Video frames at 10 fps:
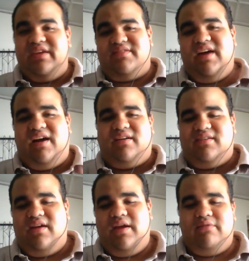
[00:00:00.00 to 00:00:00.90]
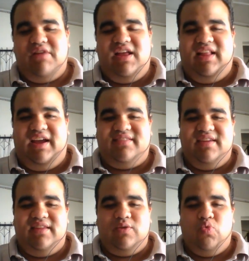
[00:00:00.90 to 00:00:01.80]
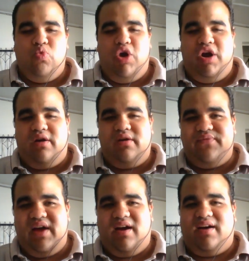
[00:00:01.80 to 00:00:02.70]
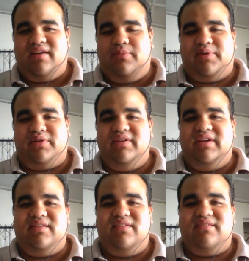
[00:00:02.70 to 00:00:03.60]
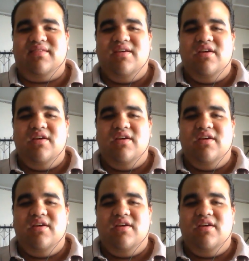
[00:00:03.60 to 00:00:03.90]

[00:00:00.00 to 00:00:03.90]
start realizing where are the opportunities